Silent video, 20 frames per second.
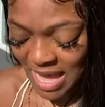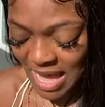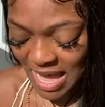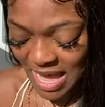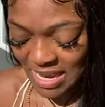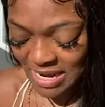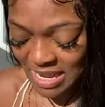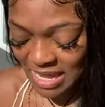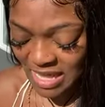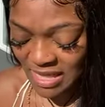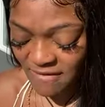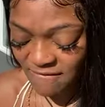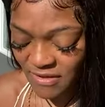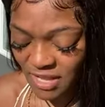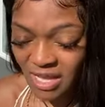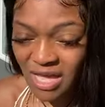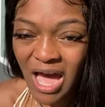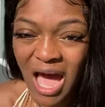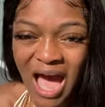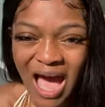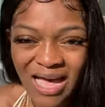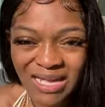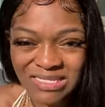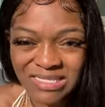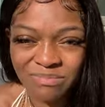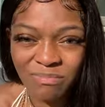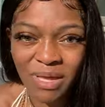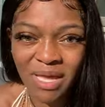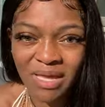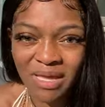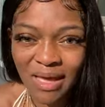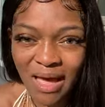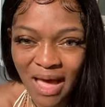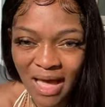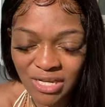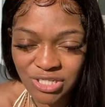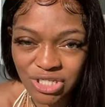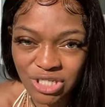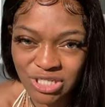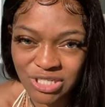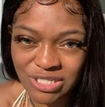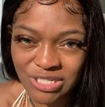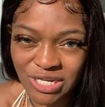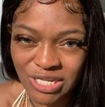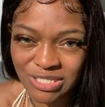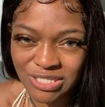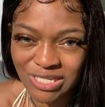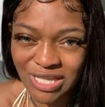and even cosmic consciousness.